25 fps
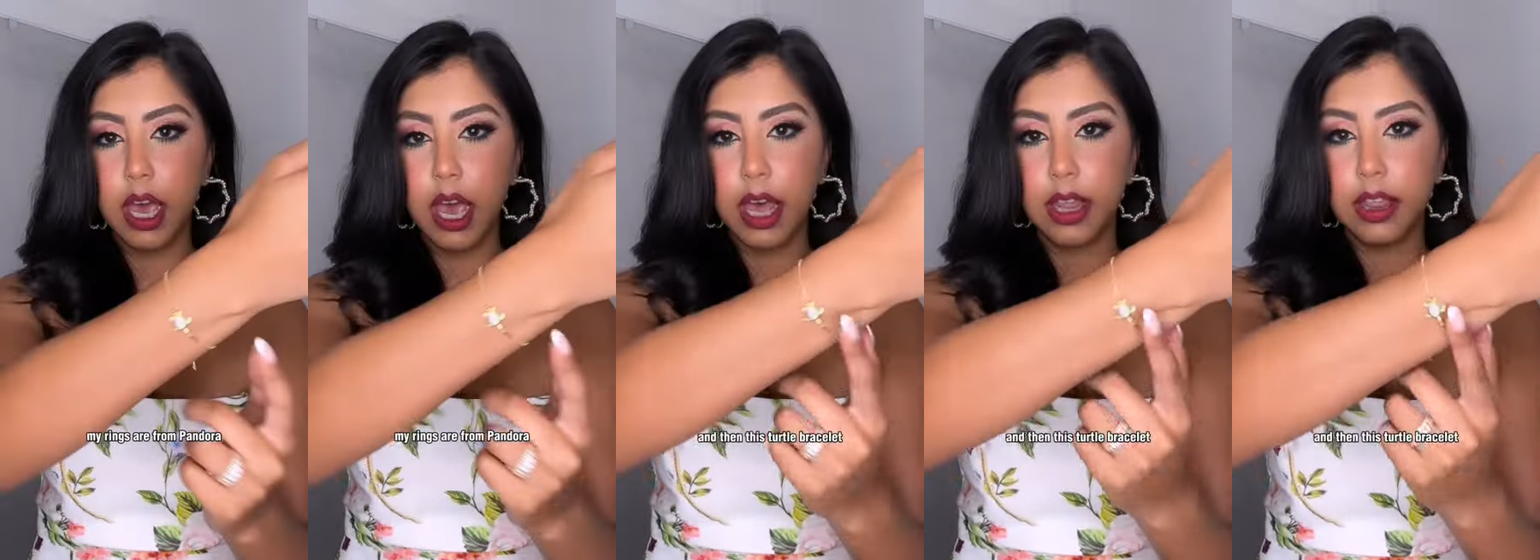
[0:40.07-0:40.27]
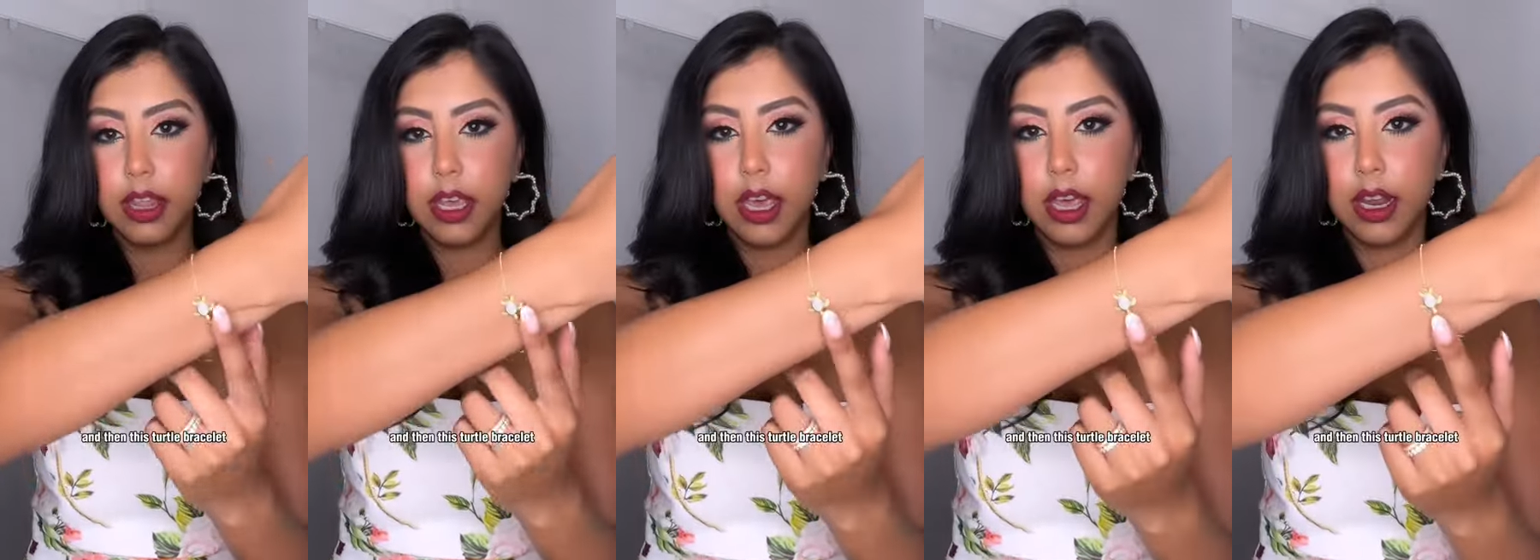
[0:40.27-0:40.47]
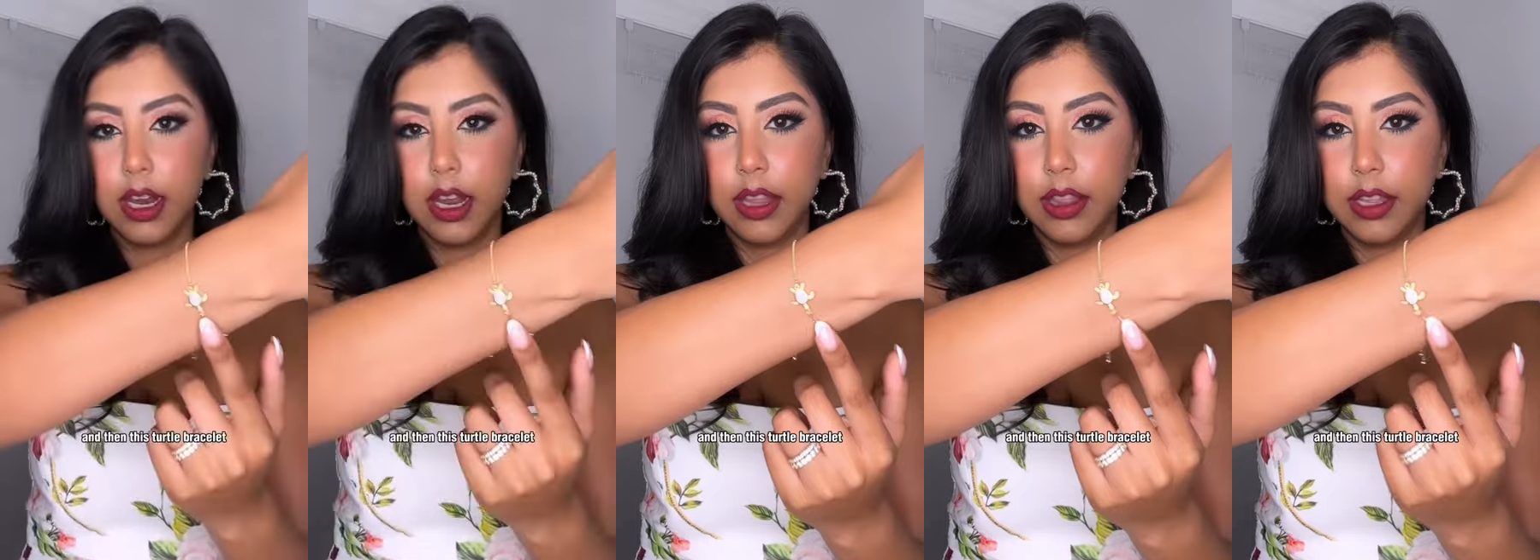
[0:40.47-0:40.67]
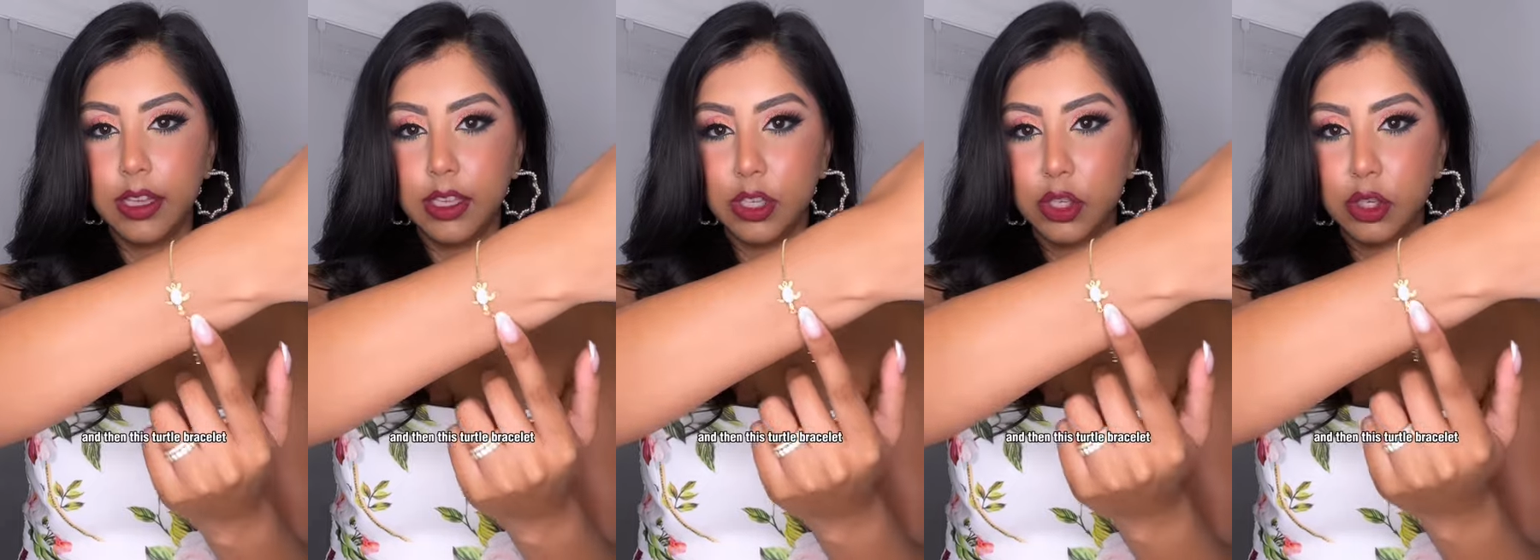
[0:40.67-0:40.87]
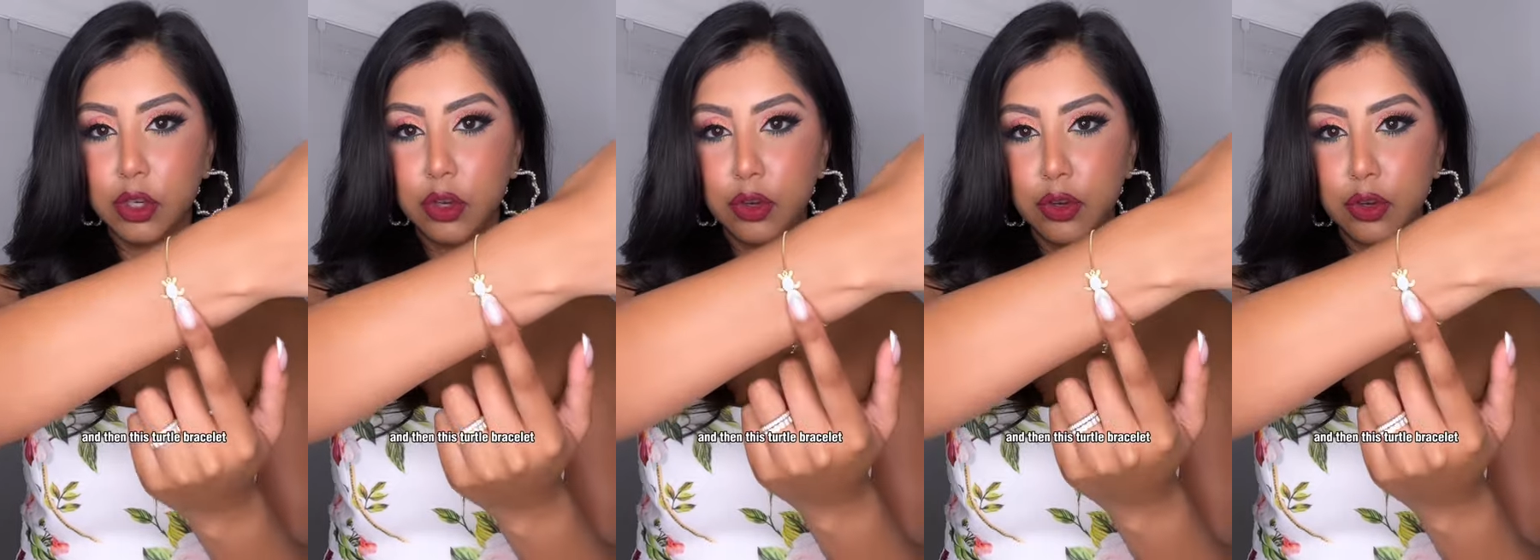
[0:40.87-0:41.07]
and then this
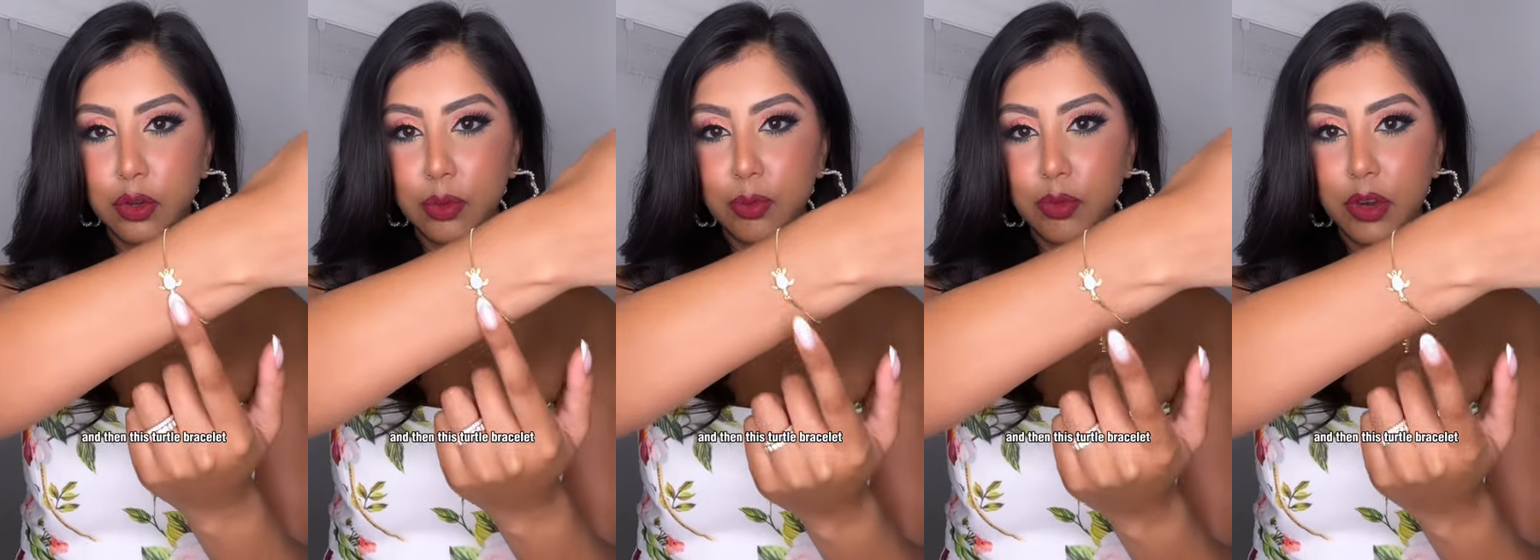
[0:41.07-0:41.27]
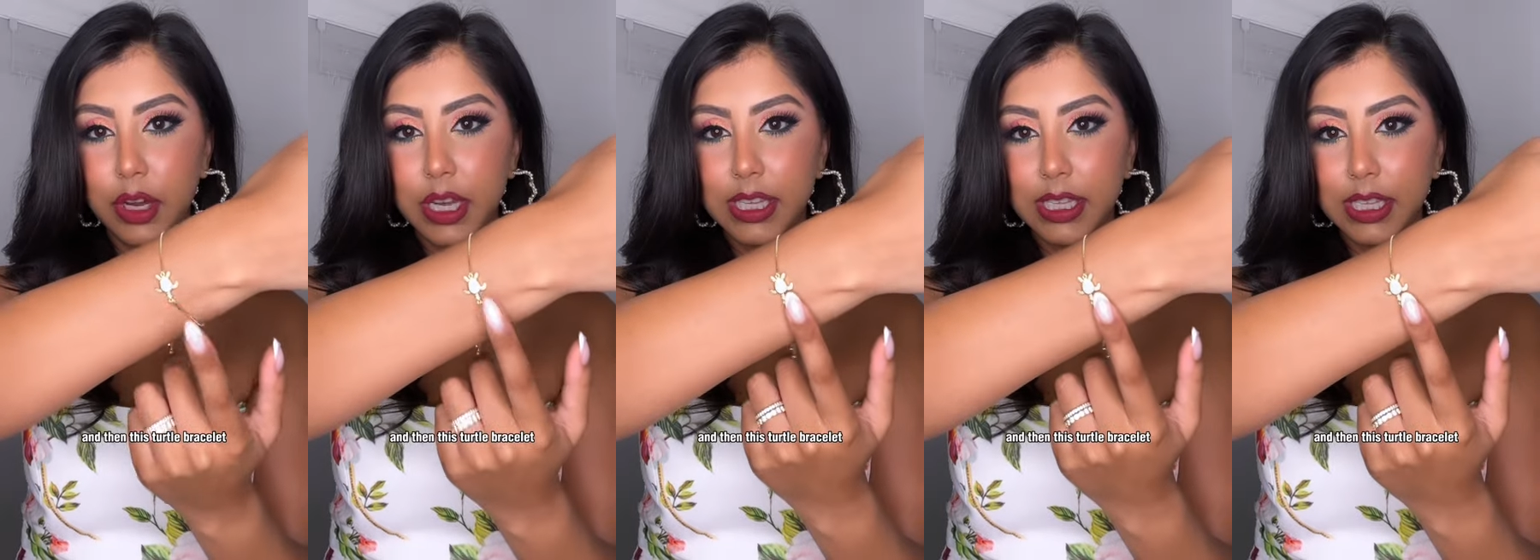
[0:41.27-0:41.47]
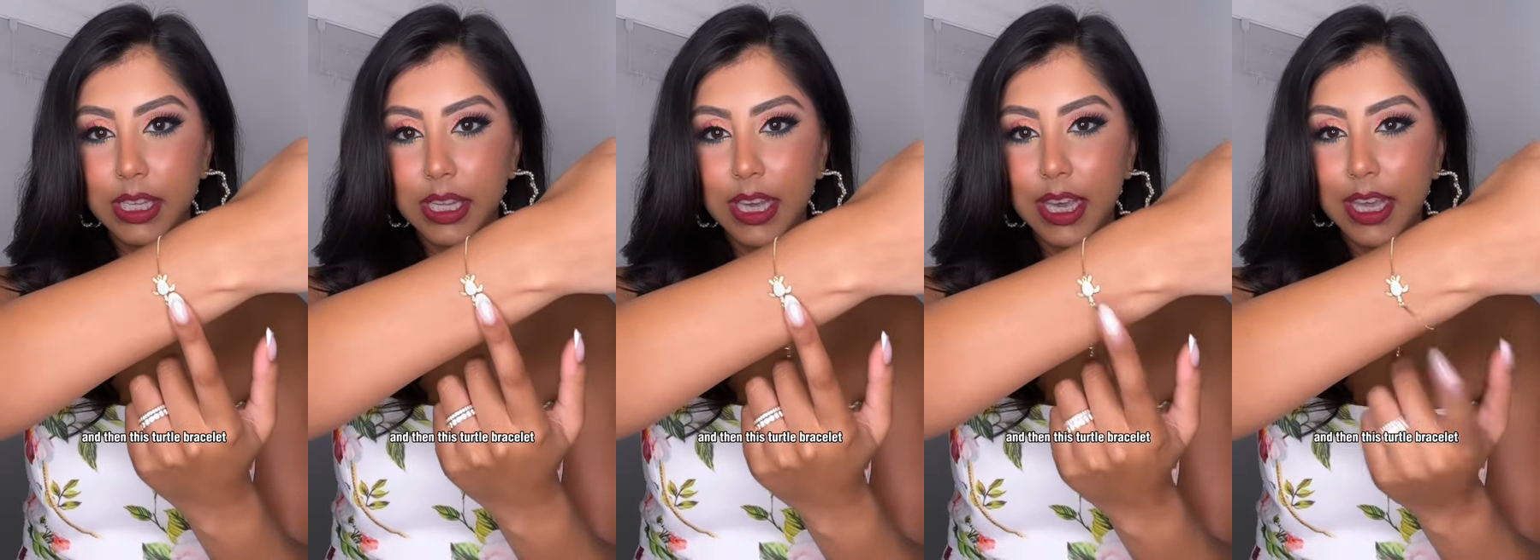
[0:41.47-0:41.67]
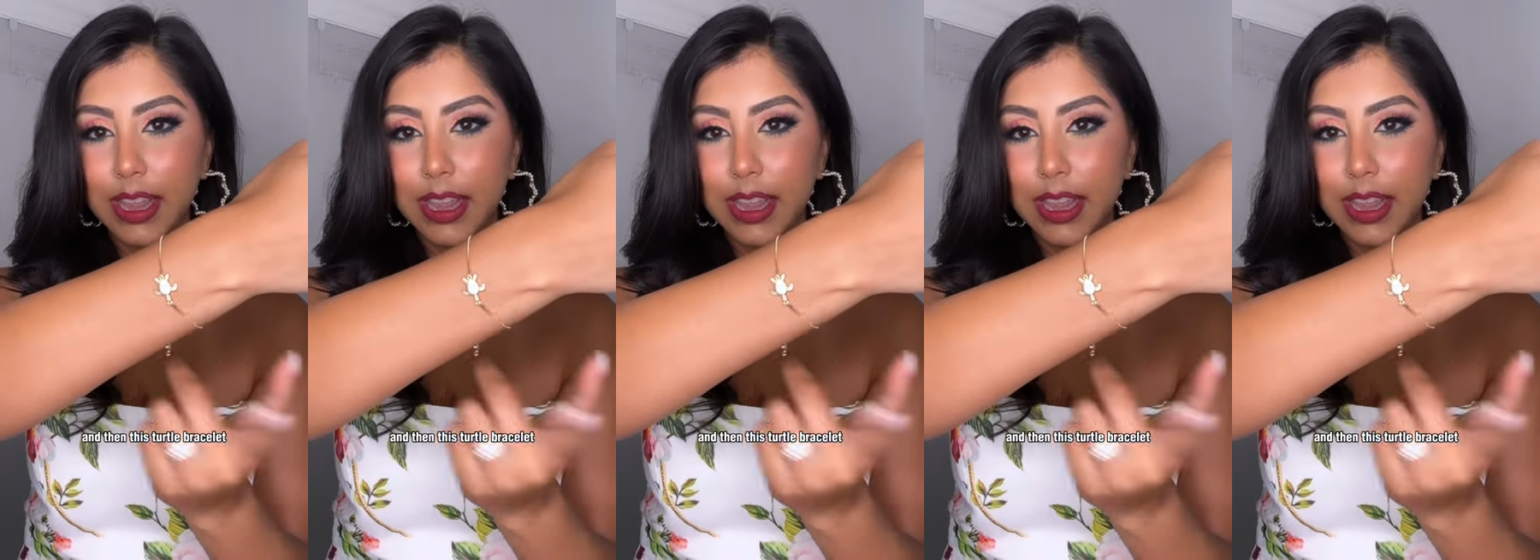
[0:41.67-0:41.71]
turtle bracelet